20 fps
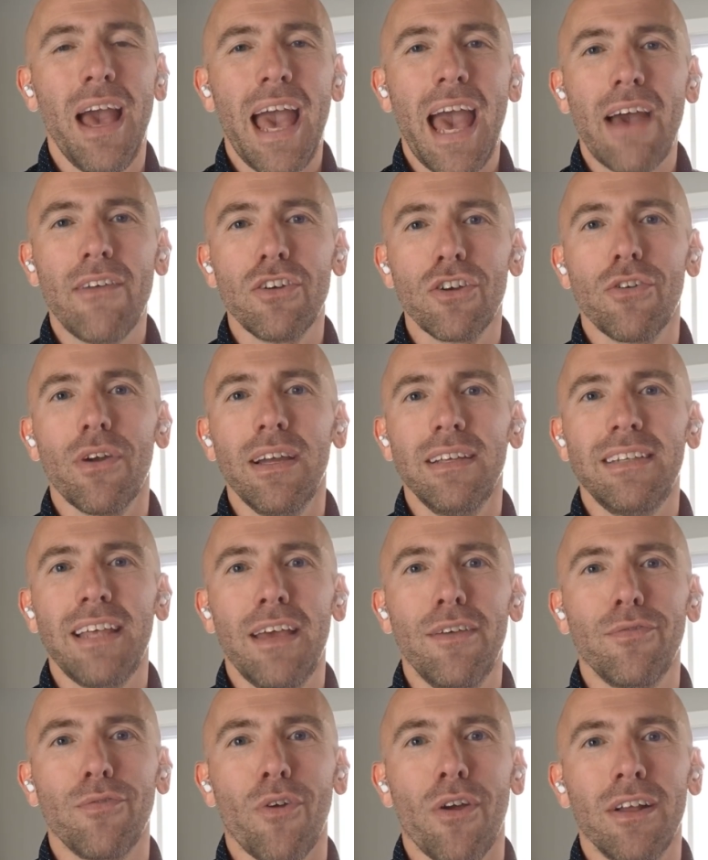Have a great
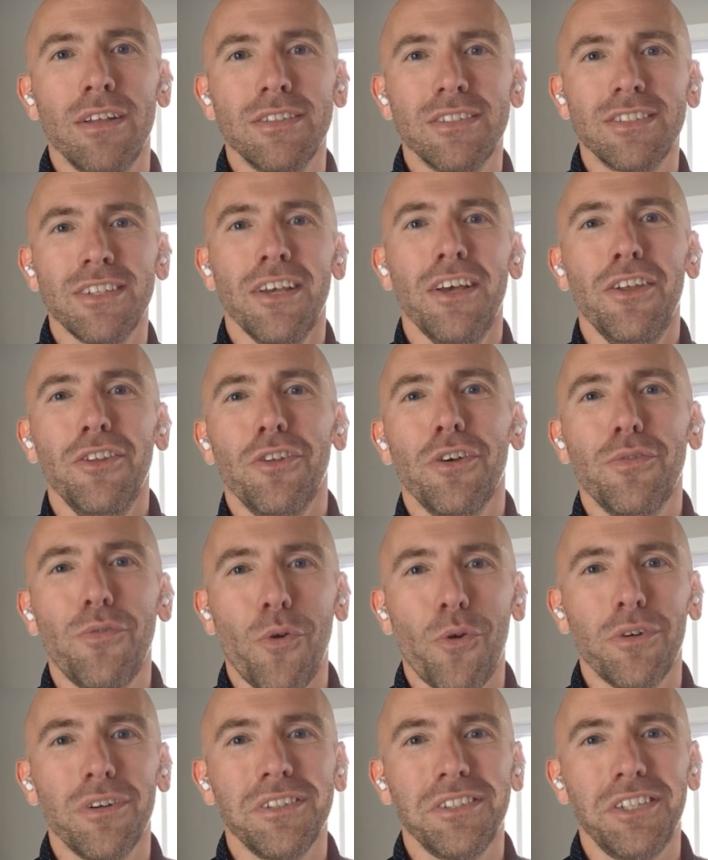day, friends. Look
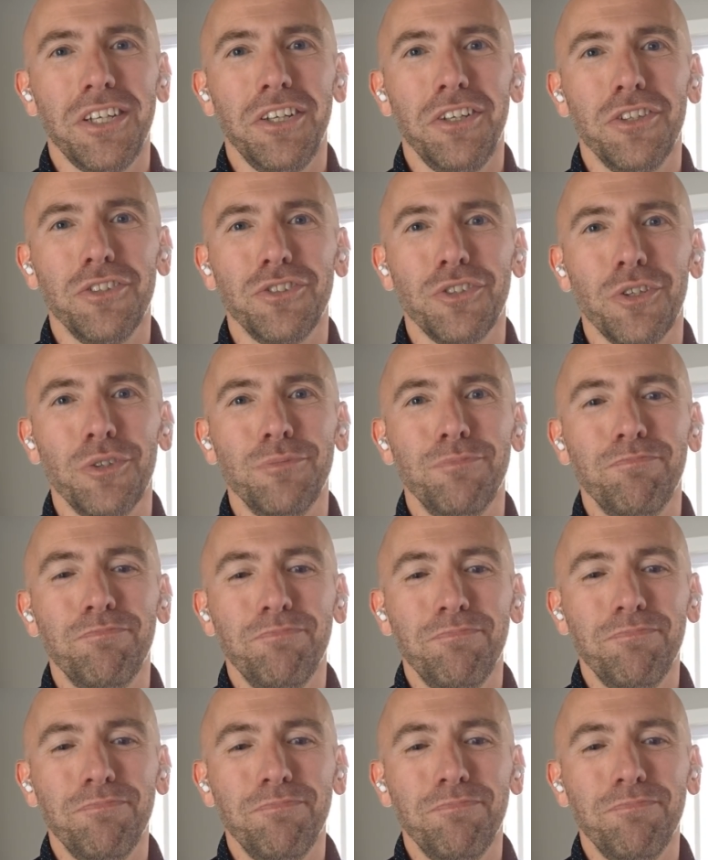forward to seeing you soon.